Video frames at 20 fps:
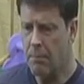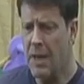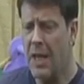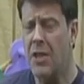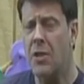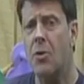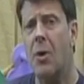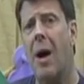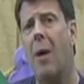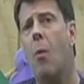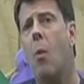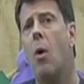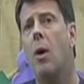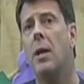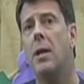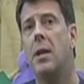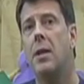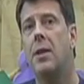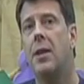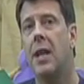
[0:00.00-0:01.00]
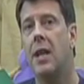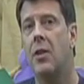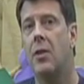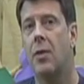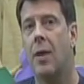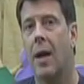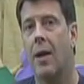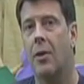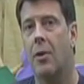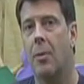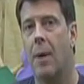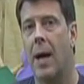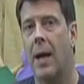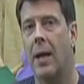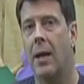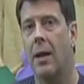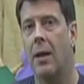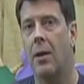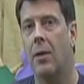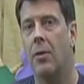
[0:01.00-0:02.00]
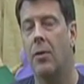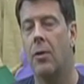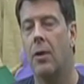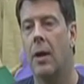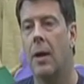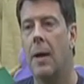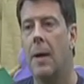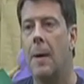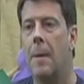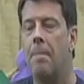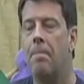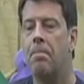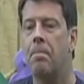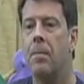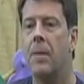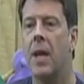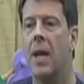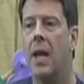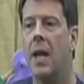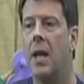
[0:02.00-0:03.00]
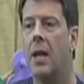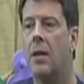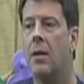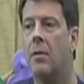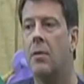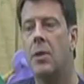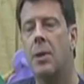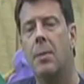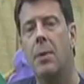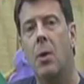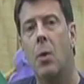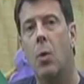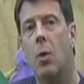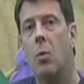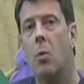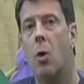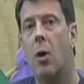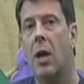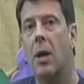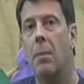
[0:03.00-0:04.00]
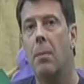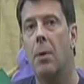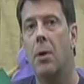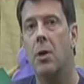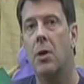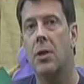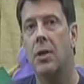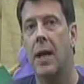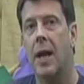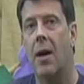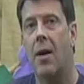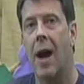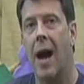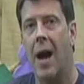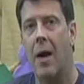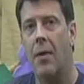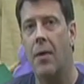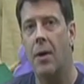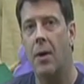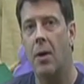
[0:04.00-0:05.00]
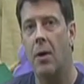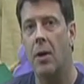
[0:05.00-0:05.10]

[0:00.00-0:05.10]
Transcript: And so I wanted to teach that to my kids. And some of the woodworking books that are out there